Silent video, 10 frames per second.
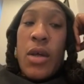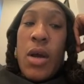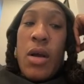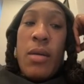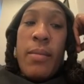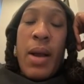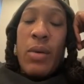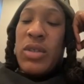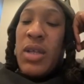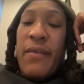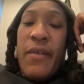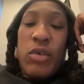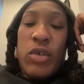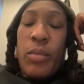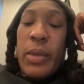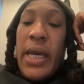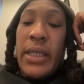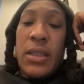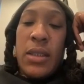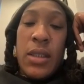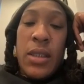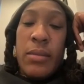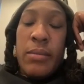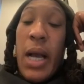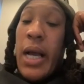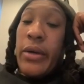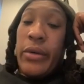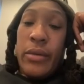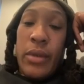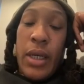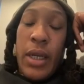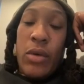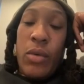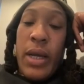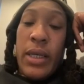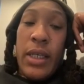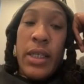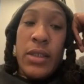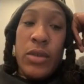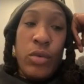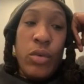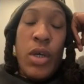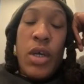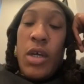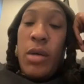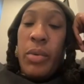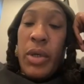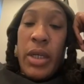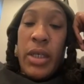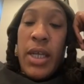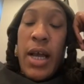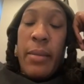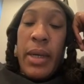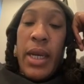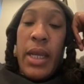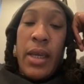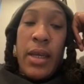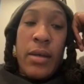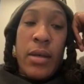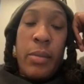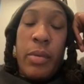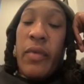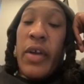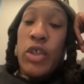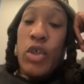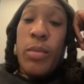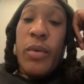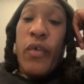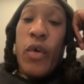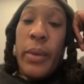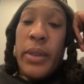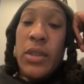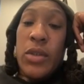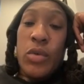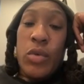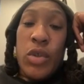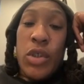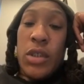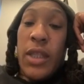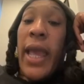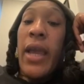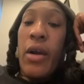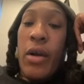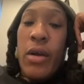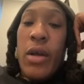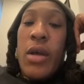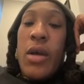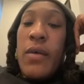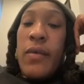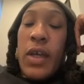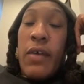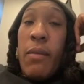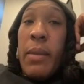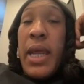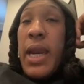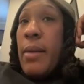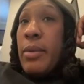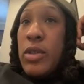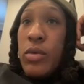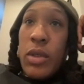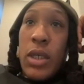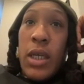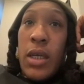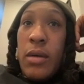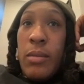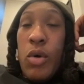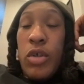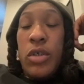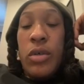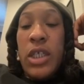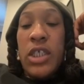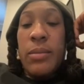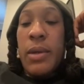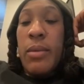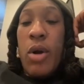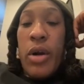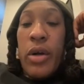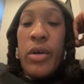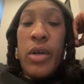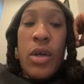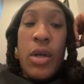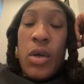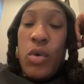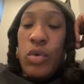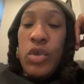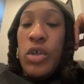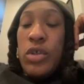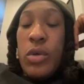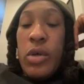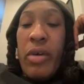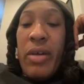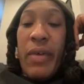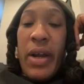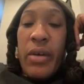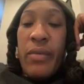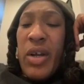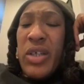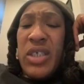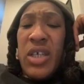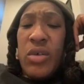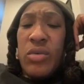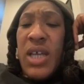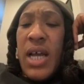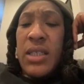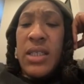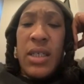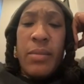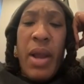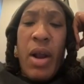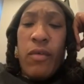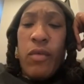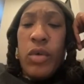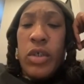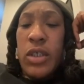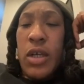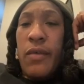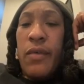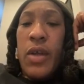I felt so blessed and I'm honored. And I knew I needed to put on a dominating and professional performance to just thank her for giving me that opportunity. Also, Alicia Bumgarner, who is also a great fighter, very skilled, talented, and powerful herself.